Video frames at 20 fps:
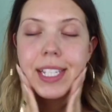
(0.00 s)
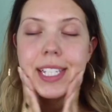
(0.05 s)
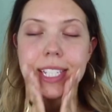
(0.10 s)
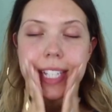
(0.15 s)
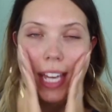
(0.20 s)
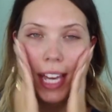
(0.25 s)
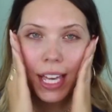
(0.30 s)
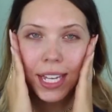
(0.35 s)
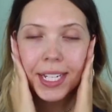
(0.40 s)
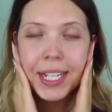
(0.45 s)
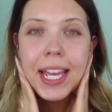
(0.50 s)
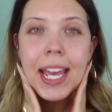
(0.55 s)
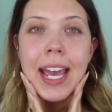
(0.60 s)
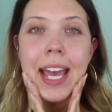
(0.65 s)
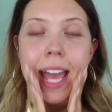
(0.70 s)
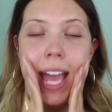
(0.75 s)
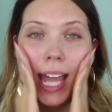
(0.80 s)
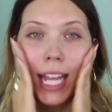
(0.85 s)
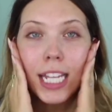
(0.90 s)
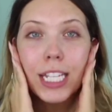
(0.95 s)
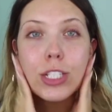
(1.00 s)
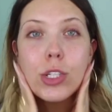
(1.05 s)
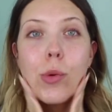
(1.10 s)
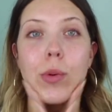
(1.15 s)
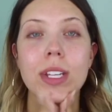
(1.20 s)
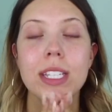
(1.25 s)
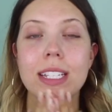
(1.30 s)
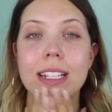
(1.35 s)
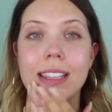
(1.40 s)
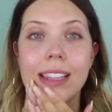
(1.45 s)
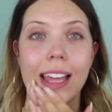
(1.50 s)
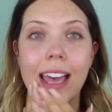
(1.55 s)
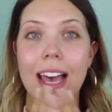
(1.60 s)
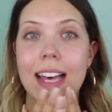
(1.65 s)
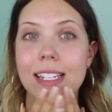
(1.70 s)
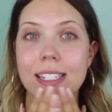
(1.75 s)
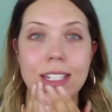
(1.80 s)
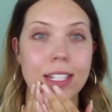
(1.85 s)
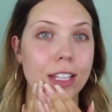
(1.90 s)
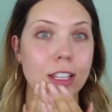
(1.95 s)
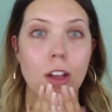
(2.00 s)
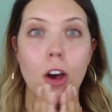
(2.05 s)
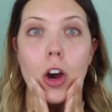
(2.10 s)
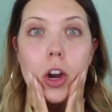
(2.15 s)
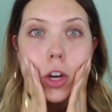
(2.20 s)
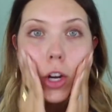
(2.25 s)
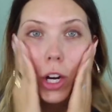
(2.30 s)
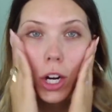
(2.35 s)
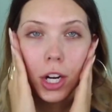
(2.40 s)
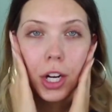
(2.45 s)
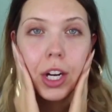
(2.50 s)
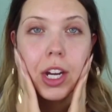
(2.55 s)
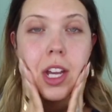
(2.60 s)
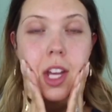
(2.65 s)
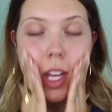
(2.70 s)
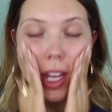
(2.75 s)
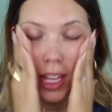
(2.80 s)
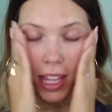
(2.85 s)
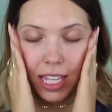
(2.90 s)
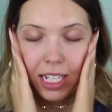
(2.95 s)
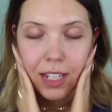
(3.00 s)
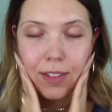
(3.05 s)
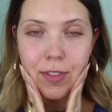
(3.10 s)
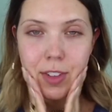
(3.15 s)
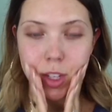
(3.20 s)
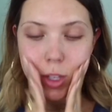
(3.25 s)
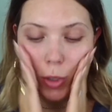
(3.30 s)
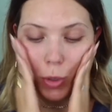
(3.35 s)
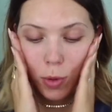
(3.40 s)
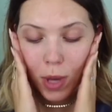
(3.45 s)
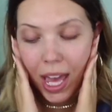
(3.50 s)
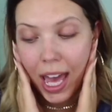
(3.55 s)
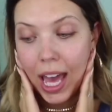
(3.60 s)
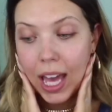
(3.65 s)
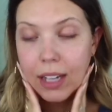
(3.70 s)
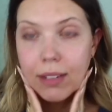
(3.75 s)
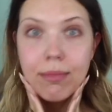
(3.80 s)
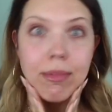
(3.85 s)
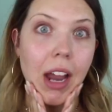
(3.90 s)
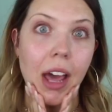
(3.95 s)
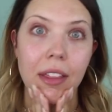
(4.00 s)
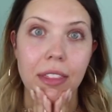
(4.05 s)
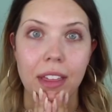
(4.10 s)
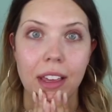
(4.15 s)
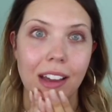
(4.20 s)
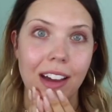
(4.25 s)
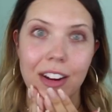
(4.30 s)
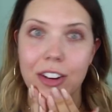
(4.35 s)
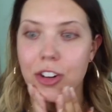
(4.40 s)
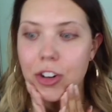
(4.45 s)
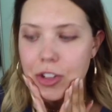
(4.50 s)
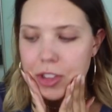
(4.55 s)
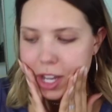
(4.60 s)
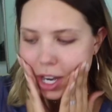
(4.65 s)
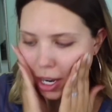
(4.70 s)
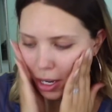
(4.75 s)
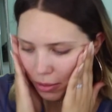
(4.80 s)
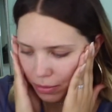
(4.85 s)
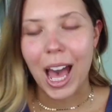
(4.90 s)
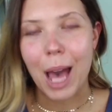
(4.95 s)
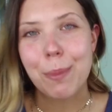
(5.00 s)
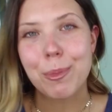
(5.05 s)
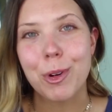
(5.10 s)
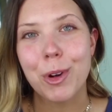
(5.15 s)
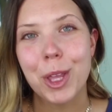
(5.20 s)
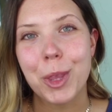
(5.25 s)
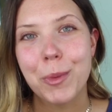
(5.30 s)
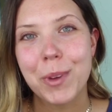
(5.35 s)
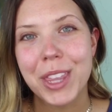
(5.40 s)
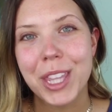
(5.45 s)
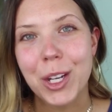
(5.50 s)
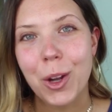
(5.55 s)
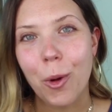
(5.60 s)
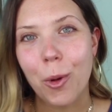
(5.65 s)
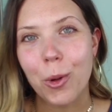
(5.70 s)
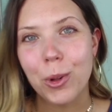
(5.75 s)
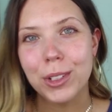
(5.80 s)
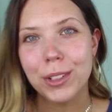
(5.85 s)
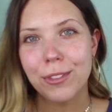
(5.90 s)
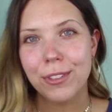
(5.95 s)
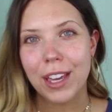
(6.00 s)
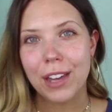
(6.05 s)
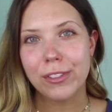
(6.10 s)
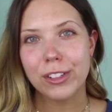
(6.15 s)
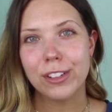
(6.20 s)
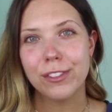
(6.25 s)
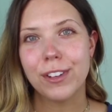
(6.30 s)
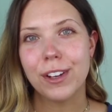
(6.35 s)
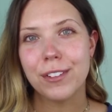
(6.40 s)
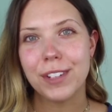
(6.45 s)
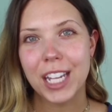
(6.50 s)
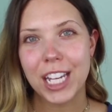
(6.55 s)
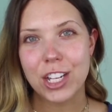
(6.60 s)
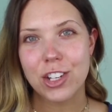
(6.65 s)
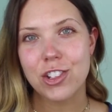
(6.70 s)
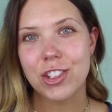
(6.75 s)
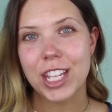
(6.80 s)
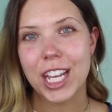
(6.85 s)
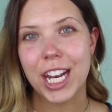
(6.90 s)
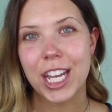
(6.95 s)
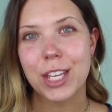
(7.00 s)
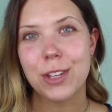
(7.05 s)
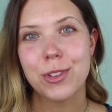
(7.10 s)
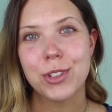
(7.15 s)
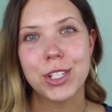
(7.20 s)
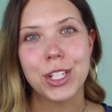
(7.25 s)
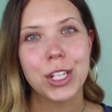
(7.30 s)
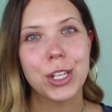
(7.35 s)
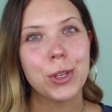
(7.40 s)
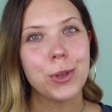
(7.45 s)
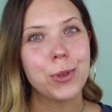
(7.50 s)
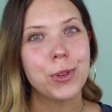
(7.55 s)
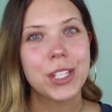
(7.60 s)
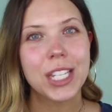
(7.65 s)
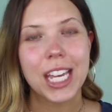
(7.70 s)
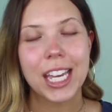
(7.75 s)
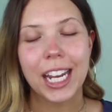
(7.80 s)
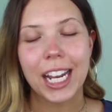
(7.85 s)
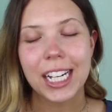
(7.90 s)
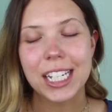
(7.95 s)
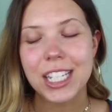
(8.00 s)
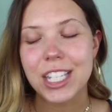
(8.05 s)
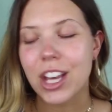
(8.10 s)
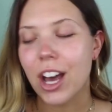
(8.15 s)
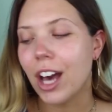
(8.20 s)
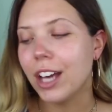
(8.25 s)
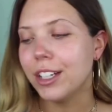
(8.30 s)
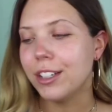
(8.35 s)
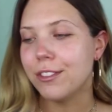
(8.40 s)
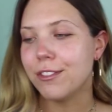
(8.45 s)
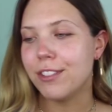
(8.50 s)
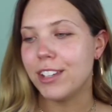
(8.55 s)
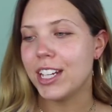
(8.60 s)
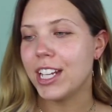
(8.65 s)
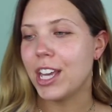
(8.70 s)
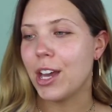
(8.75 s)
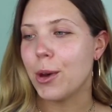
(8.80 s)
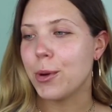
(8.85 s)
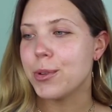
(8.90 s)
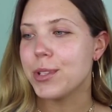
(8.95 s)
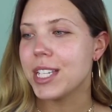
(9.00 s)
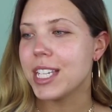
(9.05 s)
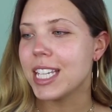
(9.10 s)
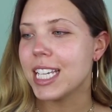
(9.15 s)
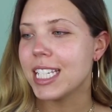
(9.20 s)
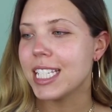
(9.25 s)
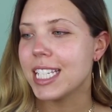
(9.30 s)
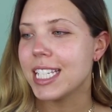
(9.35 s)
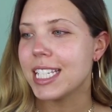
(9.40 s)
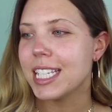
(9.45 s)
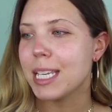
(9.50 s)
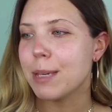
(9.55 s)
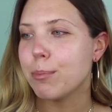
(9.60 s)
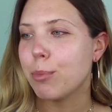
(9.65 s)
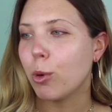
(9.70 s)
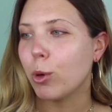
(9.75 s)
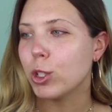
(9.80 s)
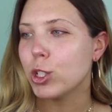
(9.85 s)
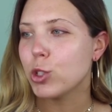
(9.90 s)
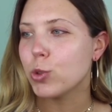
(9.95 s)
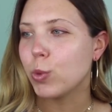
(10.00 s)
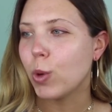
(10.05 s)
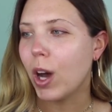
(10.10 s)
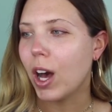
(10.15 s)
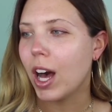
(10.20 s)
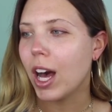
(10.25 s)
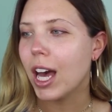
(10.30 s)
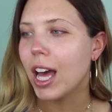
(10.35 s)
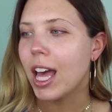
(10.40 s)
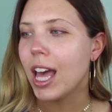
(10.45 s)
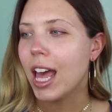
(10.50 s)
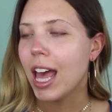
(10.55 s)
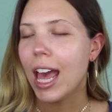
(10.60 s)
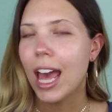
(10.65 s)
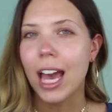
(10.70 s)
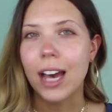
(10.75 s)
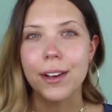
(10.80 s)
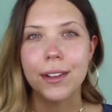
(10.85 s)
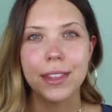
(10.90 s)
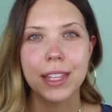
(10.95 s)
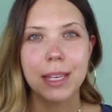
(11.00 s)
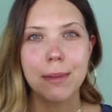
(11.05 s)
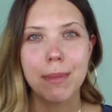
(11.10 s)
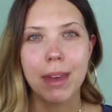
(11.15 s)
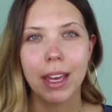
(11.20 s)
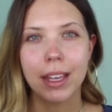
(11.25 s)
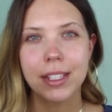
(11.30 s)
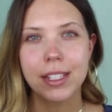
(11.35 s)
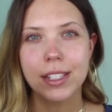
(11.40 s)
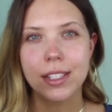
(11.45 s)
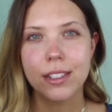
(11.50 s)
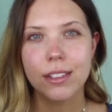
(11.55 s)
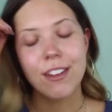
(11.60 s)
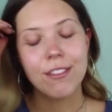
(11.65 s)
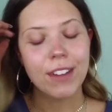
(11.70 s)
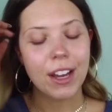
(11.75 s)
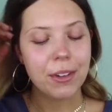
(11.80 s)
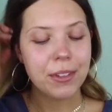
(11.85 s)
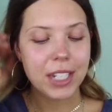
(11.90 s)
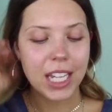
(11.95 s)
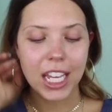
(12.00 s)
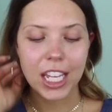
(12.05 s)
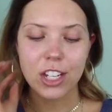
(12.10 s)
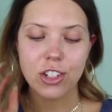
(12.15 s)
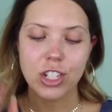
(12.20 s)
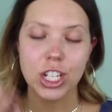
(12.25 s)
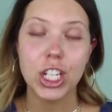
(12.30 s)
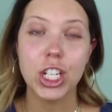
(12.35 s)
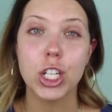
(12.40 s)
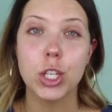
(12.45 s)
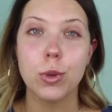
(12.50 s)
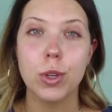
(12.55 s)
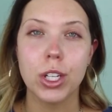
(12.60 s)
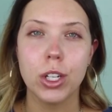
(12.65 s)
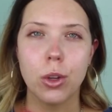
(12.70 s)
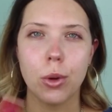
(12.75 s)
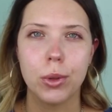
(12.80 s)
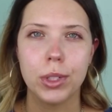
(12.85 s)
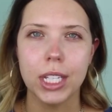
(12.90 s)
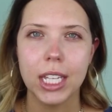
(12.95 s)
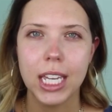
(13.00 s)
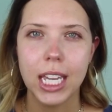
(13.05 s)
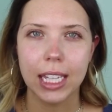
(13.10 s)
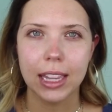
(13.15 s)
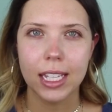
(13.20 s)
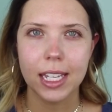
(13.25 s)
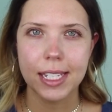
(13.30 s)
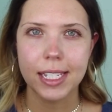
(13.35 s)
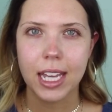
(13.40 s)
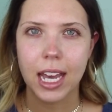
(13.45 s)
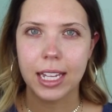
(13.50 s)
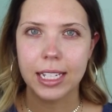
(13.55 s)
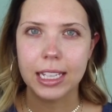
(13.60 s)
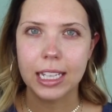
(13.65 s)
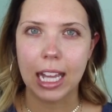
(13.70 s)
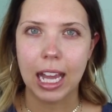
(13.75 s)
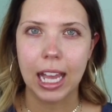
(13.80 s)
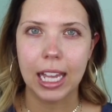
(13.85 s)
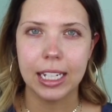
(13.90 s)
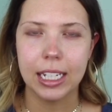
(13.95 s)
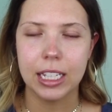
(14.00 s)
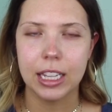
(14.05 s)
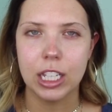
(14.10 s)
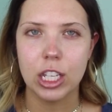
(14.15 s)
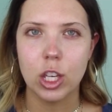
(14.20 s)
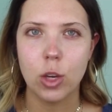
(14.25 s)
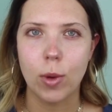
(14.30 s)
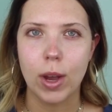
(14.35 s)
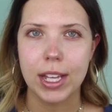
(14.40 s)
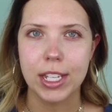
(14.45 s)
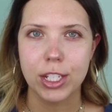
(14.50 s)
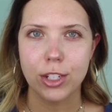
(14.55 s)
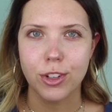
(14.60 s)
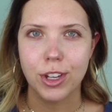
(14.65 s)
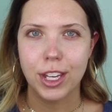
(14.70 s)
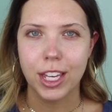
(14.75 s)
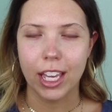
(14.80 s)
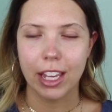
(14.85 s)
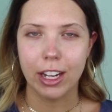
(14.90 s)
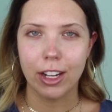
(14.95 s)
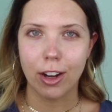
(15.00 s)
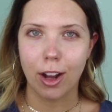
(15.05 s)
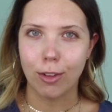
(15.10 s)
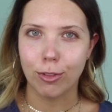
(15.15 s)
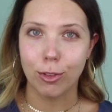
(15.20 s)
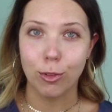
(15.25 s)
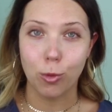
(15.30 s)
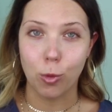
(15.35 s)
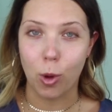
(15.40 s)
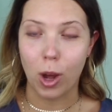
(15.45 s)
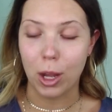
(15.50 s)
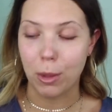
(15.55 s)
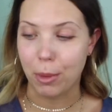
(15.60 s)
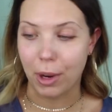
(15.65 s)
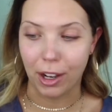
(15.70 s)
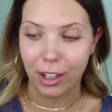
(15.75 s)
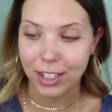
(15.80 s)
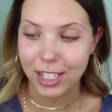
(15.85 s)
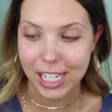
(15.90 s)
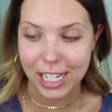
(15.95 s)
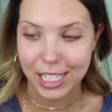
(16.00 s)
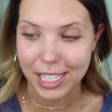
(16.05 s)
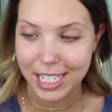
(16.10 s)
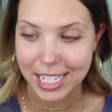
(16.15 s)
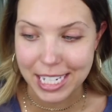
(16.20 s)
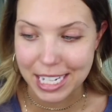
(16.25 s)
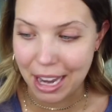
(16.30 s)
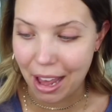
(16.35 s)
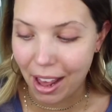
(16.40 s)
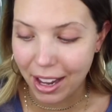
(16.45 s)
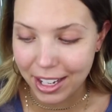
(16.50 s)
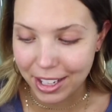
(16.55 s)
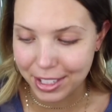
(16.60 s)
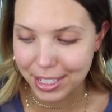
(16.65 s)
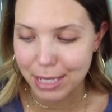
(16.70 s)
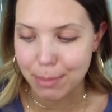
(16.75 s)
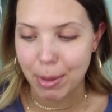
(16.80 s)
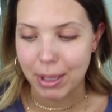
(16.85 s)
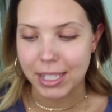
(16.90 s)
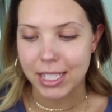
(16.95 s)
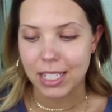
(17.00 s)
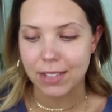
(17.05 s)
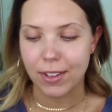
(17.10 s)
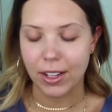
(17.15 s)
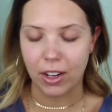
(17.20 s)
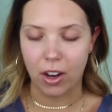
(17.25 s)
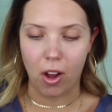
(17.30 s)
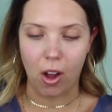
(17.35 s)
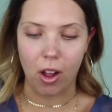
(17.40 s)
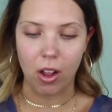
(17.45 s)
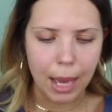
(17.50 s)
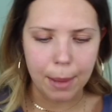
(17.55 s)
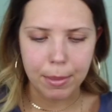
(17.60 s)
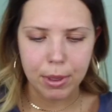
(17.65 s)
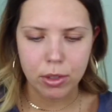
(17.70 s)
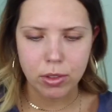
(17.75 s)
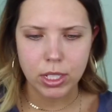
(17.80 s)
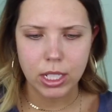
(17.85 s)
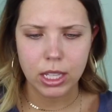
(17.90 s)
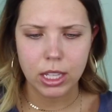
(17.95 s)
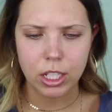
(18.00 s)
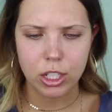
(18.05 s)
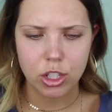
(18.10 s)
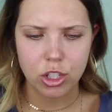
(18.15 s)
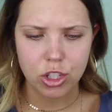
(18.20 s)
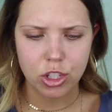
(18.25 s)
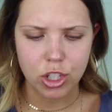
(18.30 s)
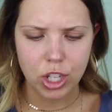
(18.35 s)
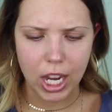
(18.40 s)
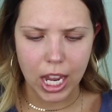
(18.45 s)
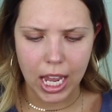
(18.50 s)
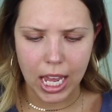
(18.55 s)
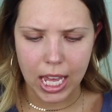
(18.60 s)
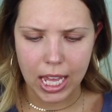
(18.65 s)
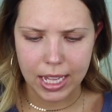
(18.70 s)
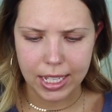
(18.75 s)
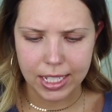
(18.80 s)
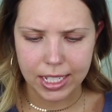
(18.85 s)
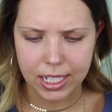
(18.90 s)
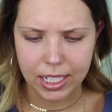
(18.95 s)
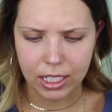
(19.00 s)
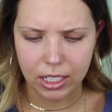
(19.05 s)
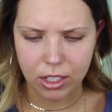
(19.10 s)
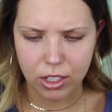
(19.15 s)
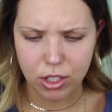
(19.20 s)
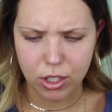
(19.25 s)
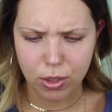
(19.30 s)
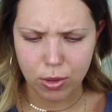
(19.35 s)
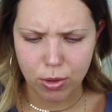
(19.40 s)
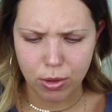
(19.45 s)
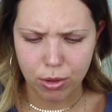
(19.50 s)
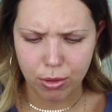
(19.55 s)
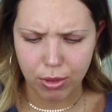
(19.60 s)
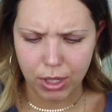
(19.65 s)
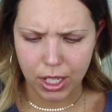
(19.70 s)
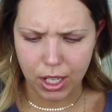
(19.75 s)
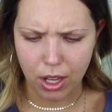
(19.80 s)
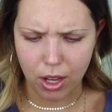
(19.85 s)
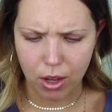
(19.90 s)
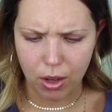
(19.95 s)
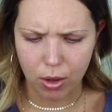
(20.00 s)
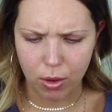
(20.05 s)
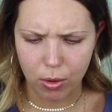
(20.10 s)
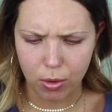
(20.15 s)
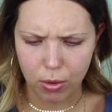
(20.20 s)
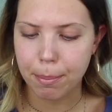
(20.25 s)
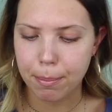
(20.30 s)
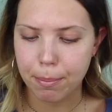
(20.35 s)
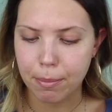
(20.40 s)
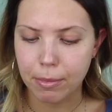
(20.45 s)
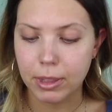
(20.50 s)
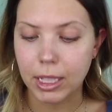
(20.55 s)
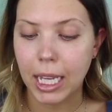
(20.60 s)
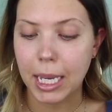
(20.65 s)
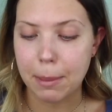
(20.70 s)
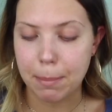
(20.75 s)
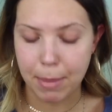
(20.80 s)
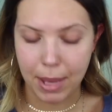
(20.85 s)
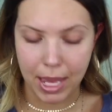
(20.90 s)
skin and it's going to last longer than if you had nothing under there. I'm going with an old favorite foundation that I used to use in a ton of videos. This is the Bourjois Healthy Mix foundation. You can only get this online in the US. You can get it off of Walmart. It's not expensive at all. I'm using the shade 6230 Light